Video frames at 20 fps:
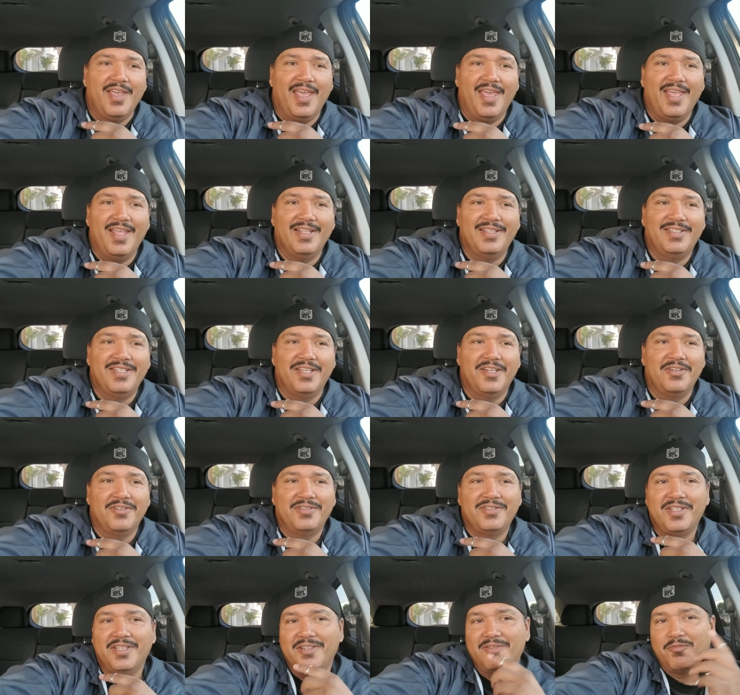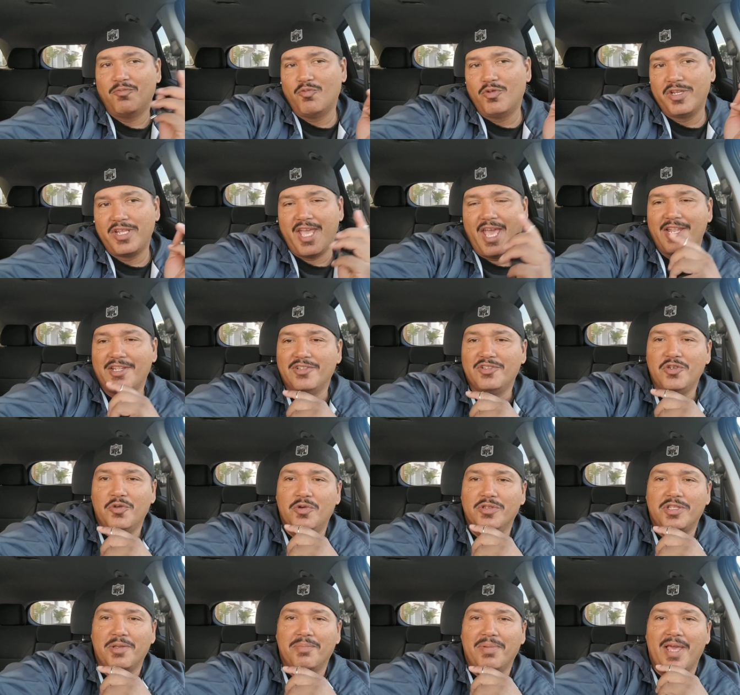and did what you had to do
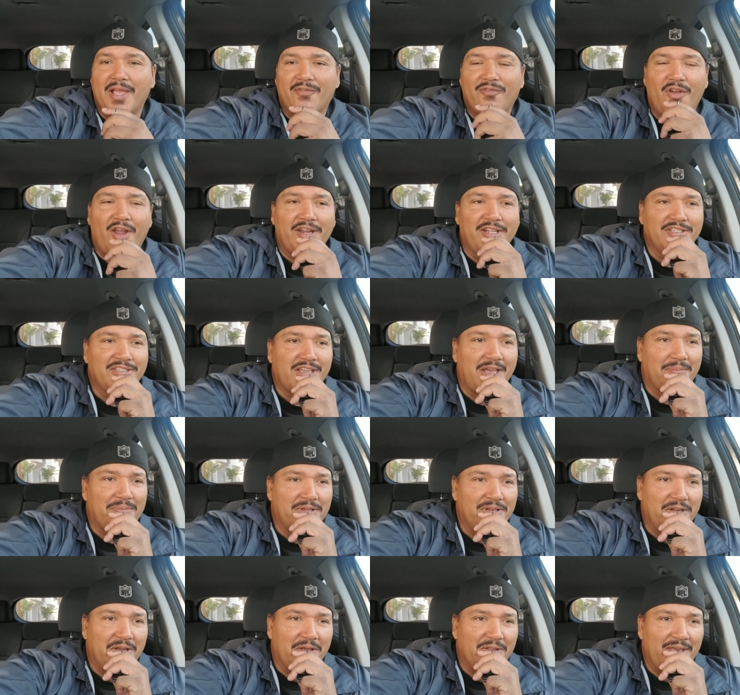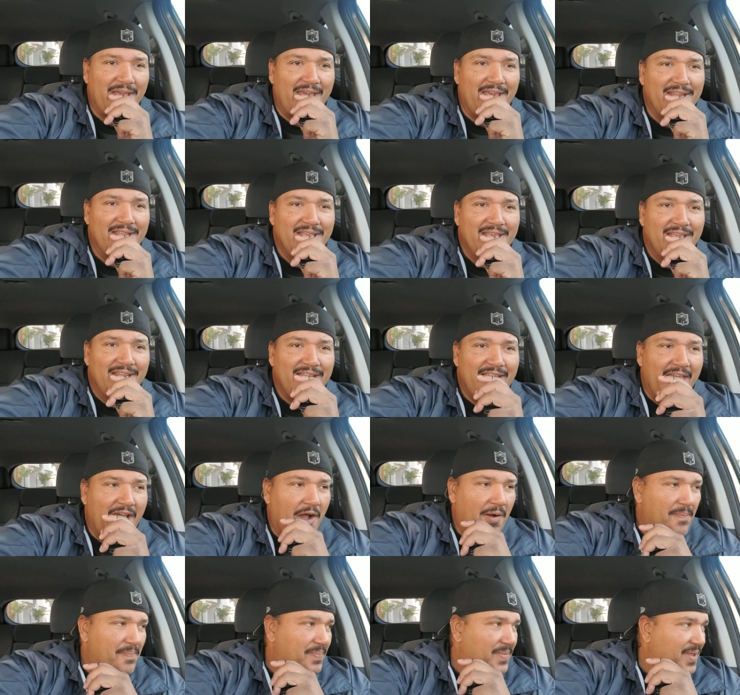with the Black Friday shopping and all that.
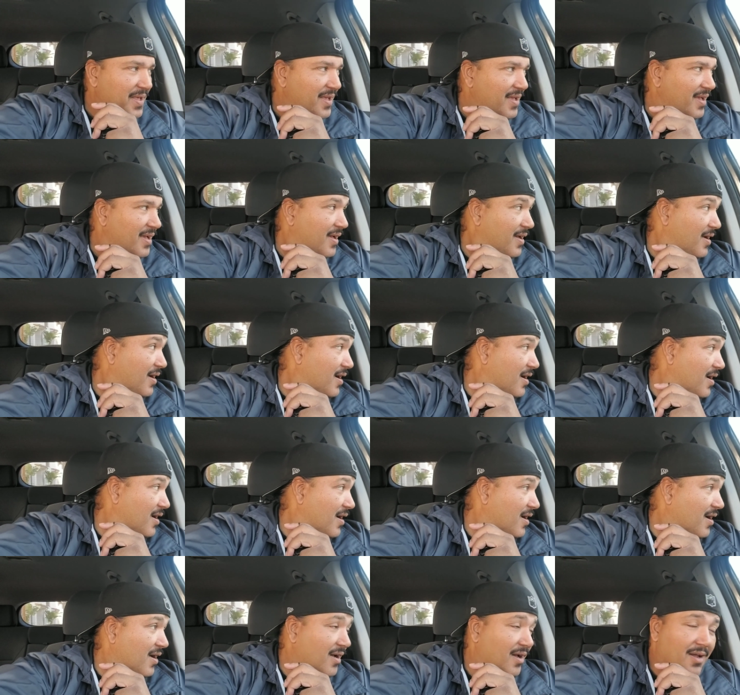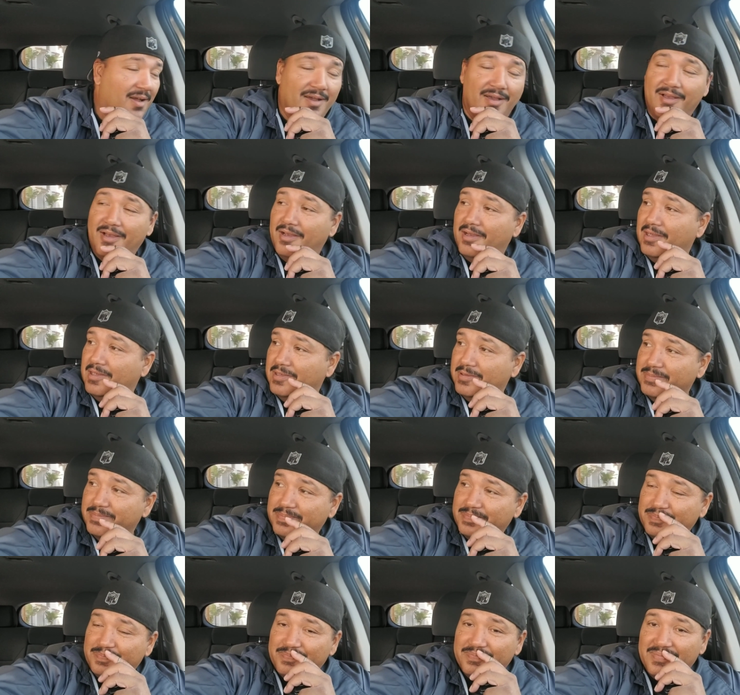Now,
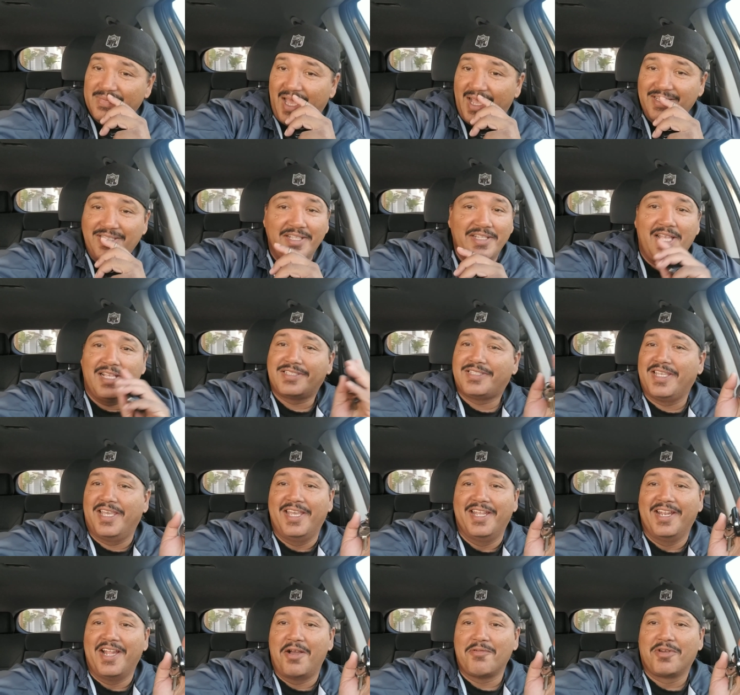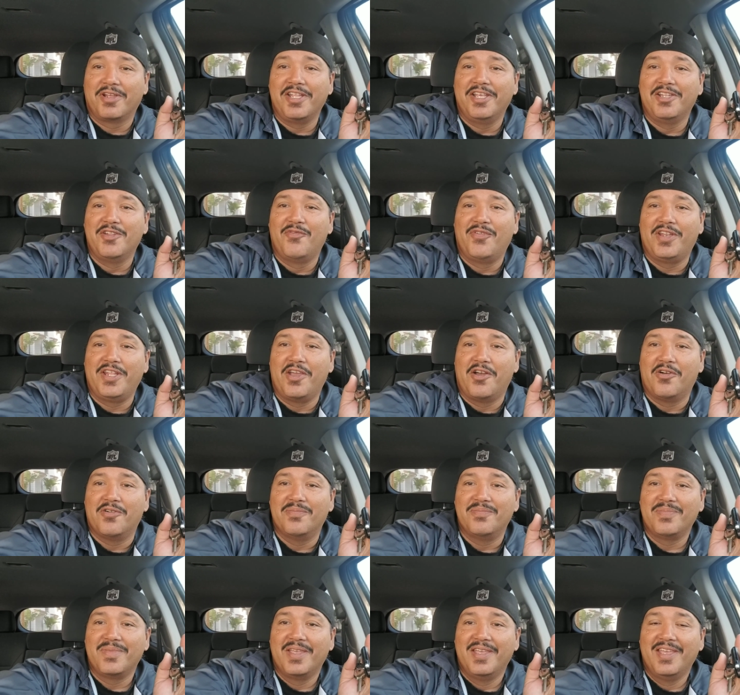I think that's it. I'm going to end the video.
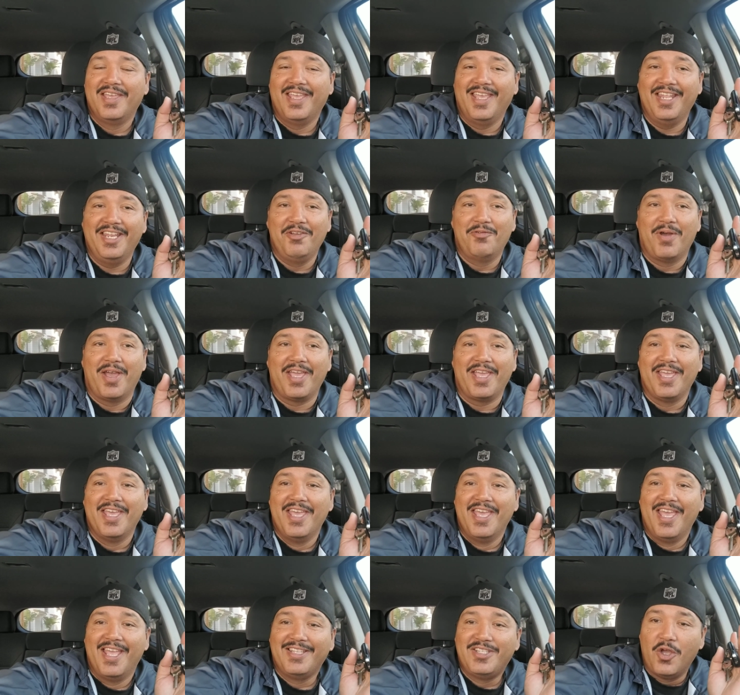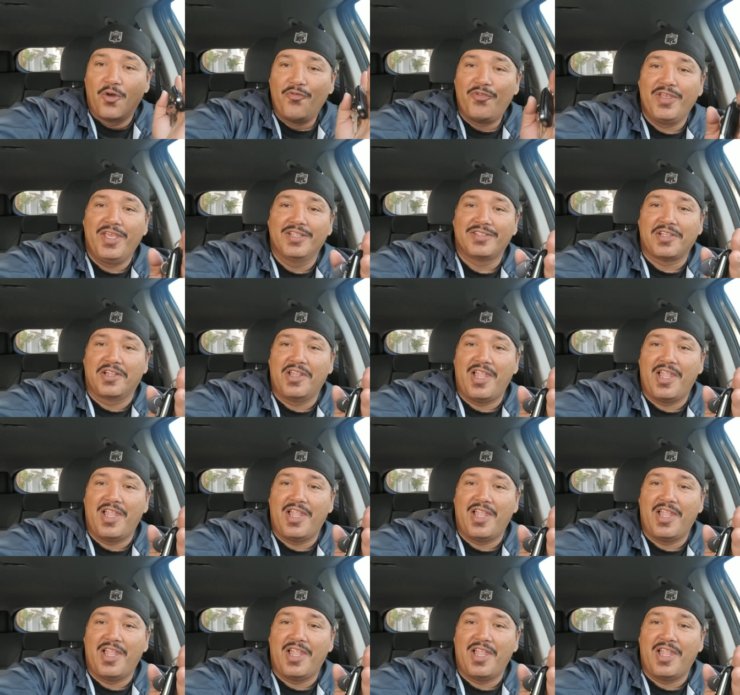Anyway, don't forget to